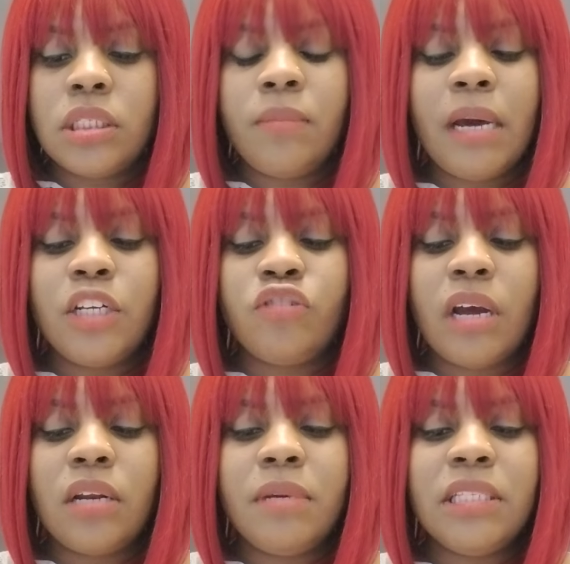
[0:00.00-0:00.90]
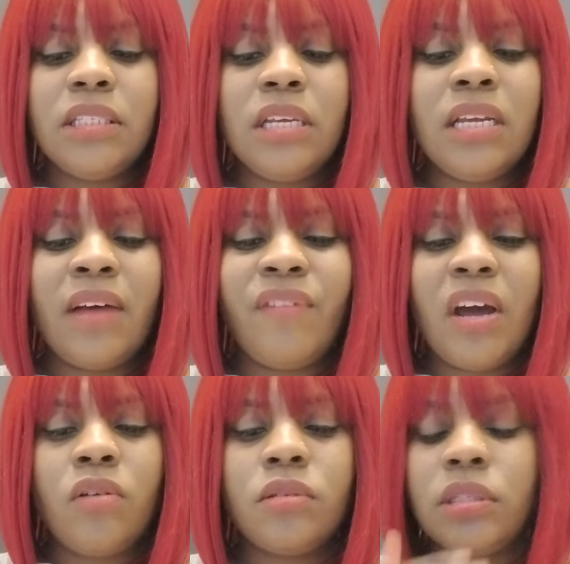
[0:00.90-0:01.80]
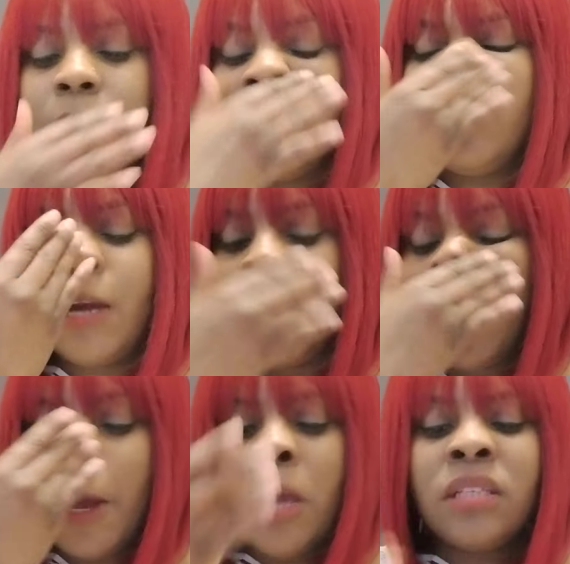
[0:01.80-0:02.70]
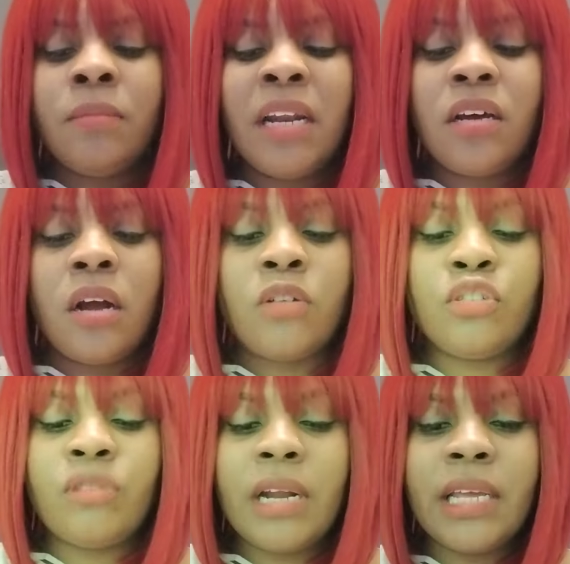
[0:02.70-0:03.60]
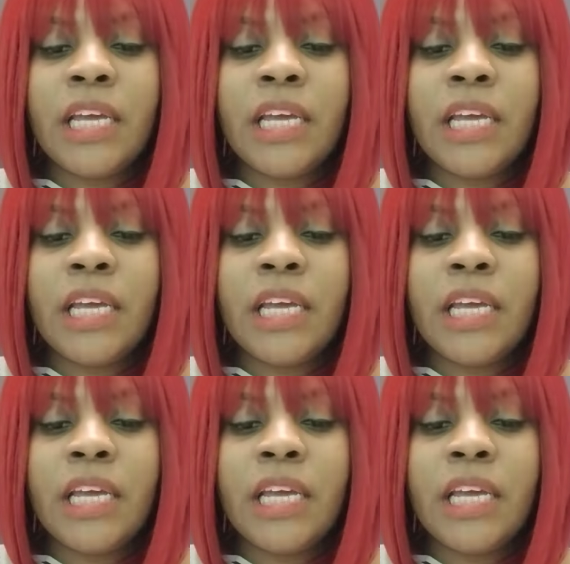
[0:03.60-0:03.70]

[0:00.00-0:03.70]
Somebody trying to be sneaking. I feel like also somebody could also try to